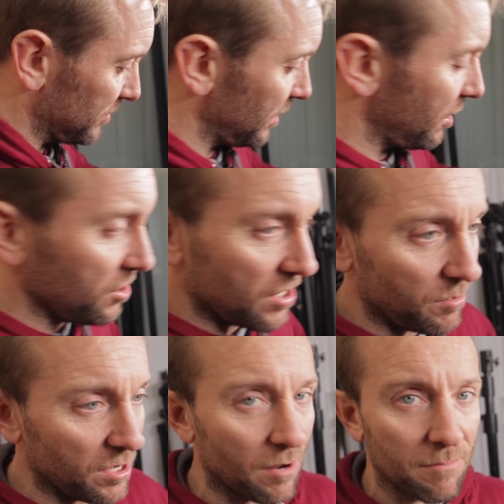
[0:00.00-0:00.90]
So usually
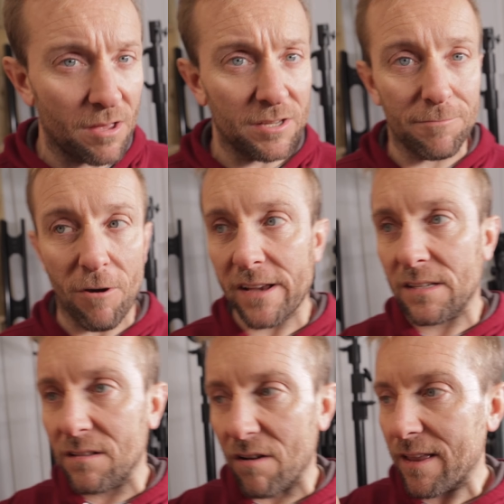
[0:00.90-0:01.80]
what you get with those sprays
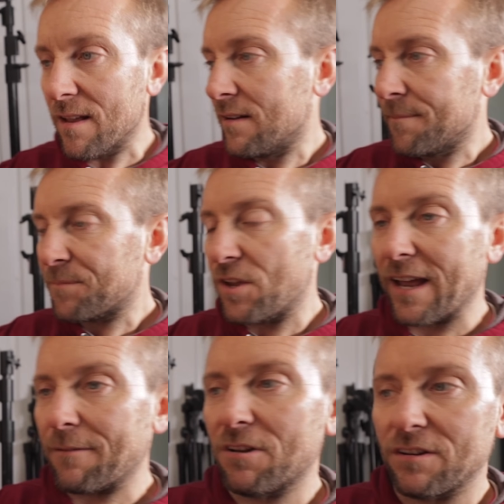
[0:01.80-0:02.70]
is like, you
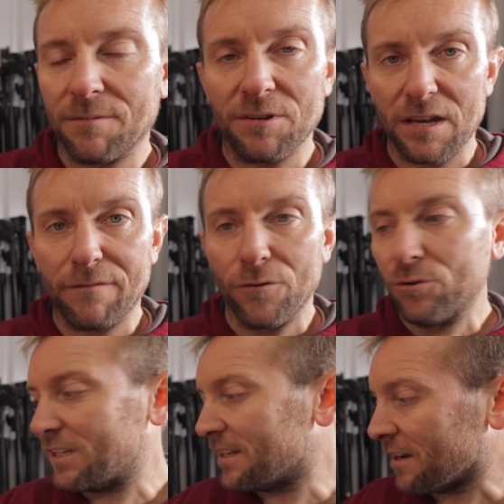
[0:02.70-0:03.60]
get it with like
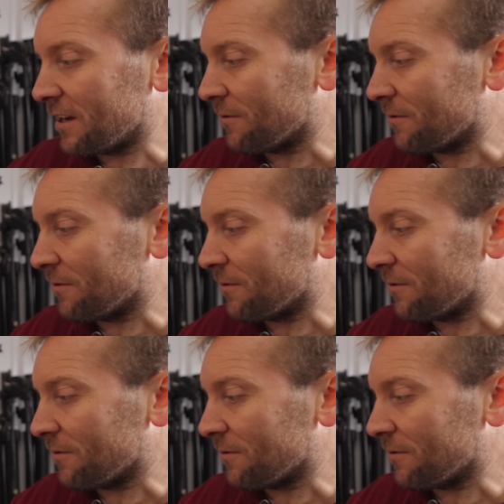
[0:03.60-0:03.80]
WD-40, don't